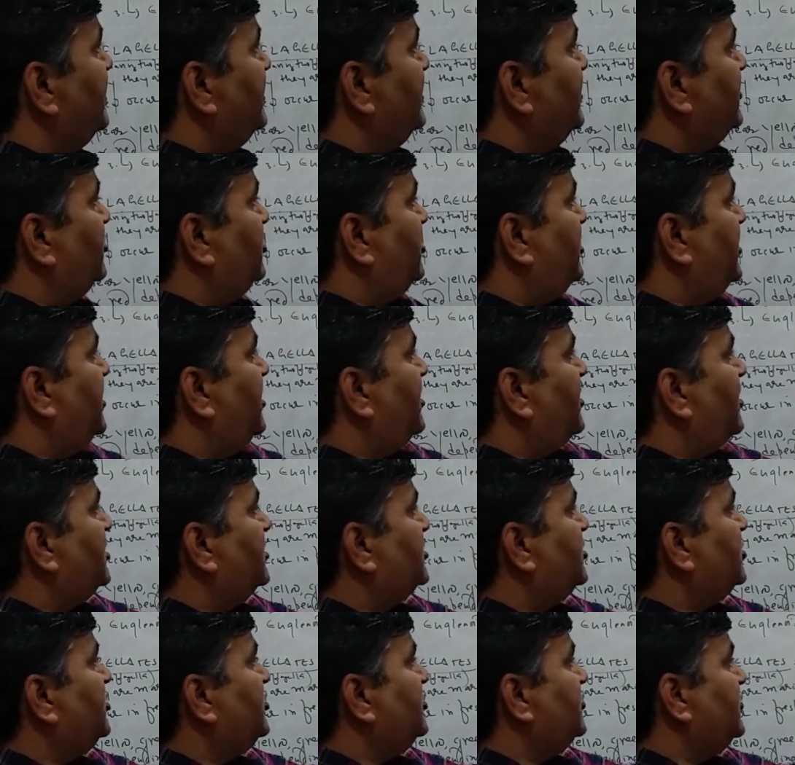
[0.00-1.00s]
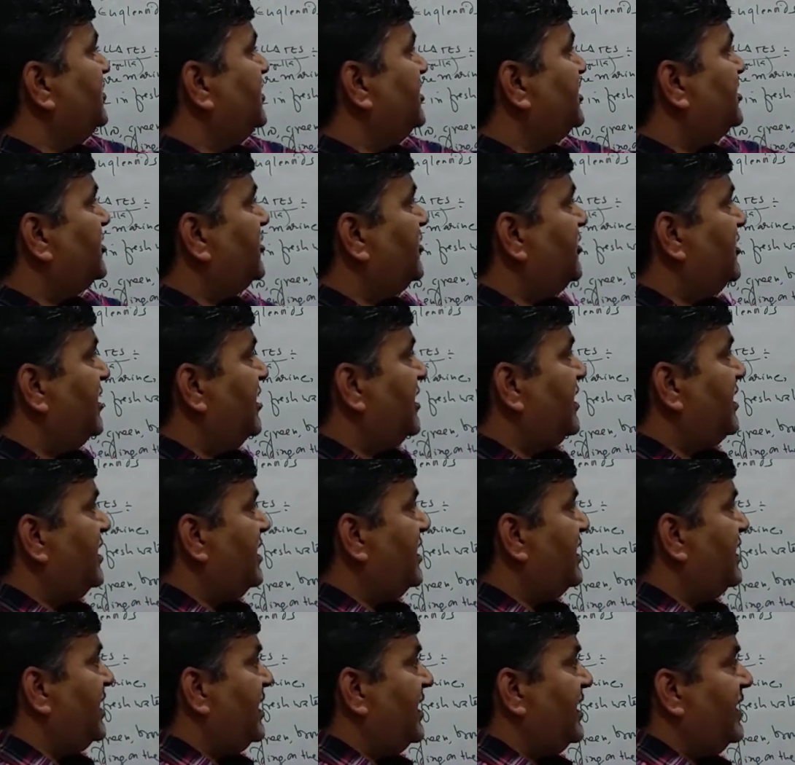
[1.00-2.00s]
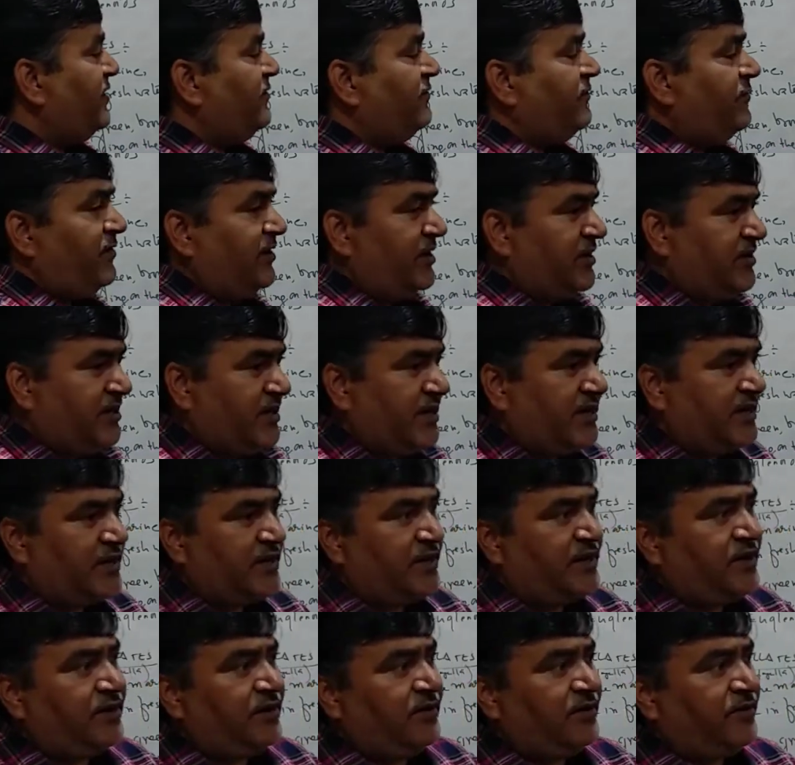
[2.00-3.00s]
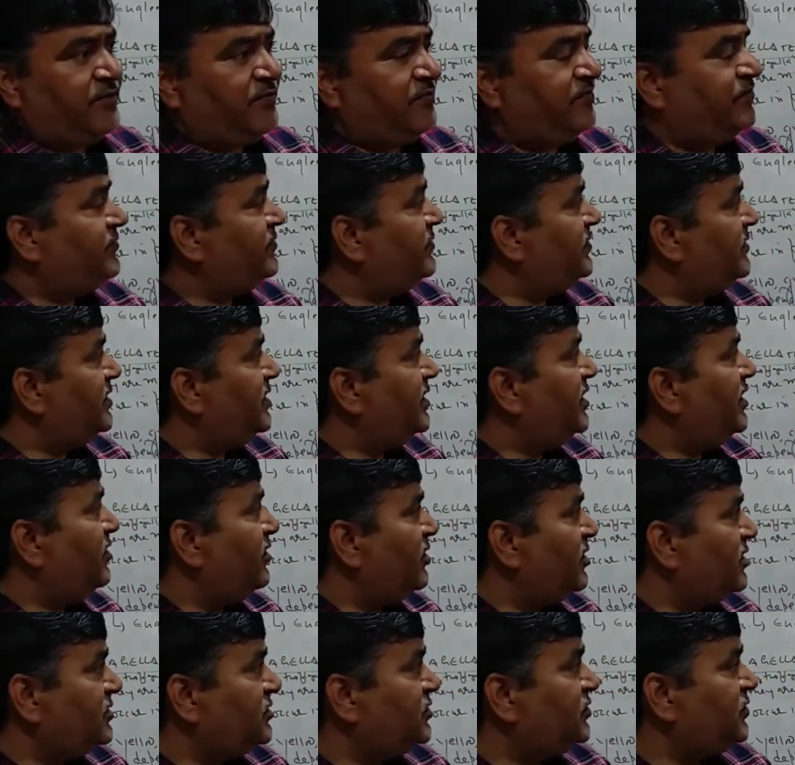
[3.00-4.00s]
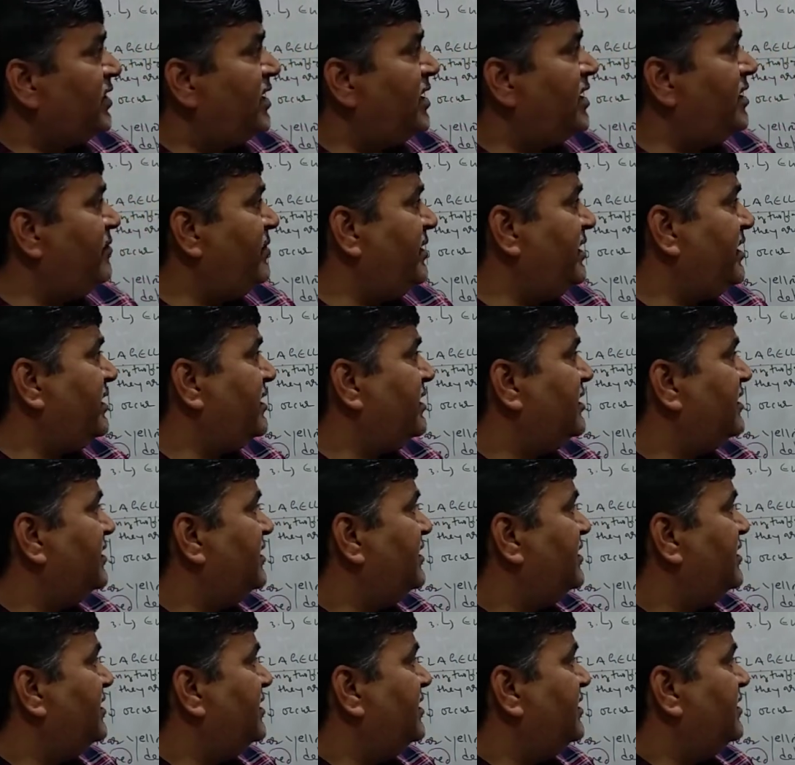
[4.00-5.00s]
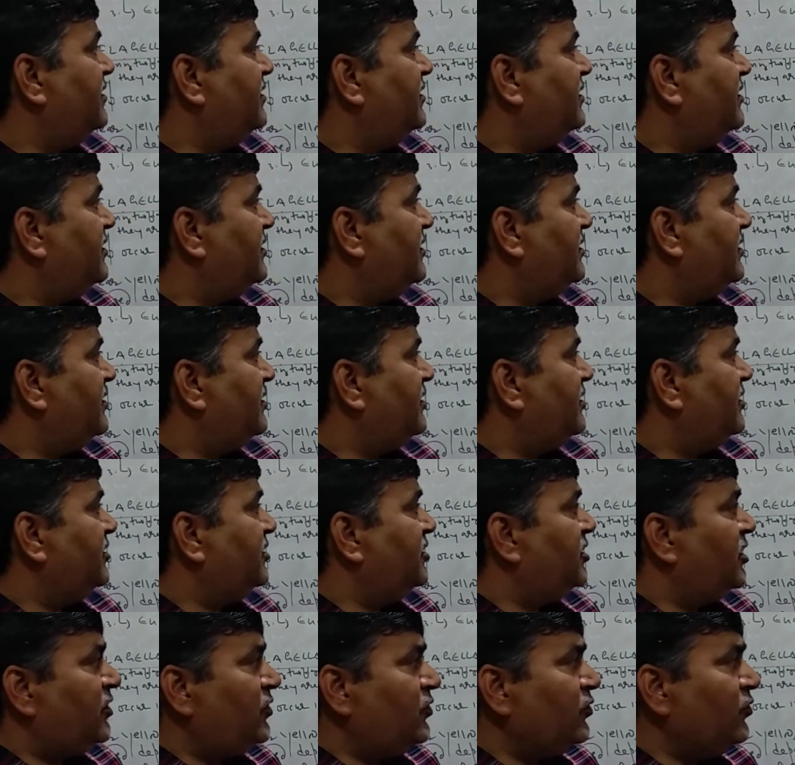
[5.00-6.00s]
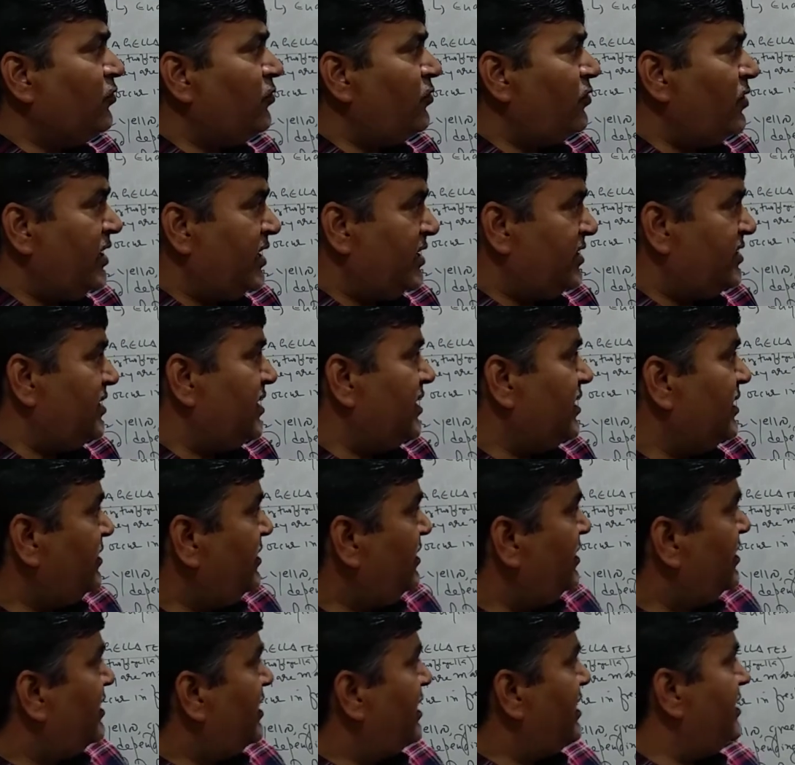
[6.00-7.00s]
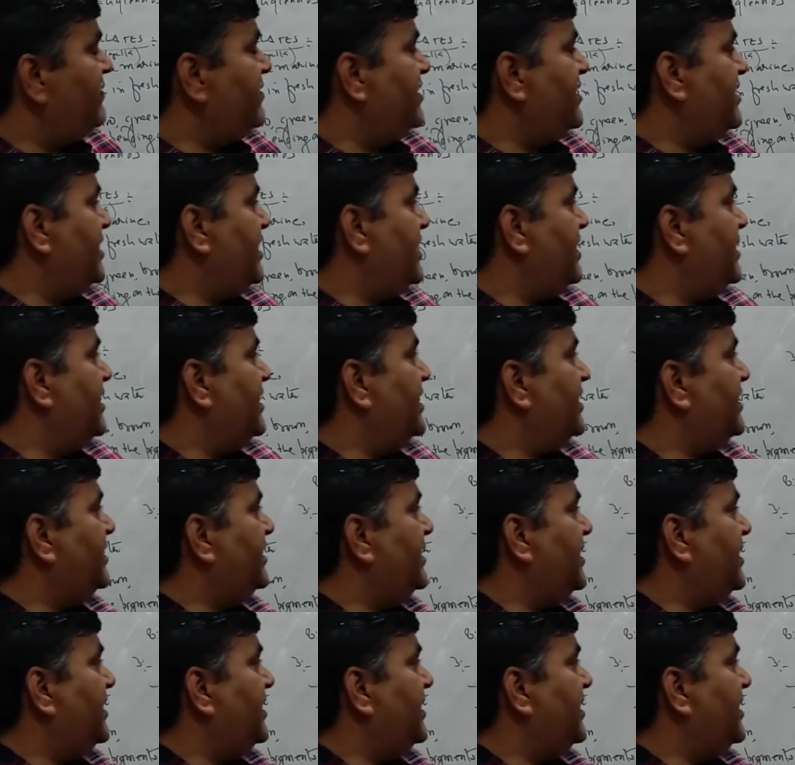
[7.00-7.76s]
They are also unicellular and flagellated. They also having the 2 flagella. I have written here.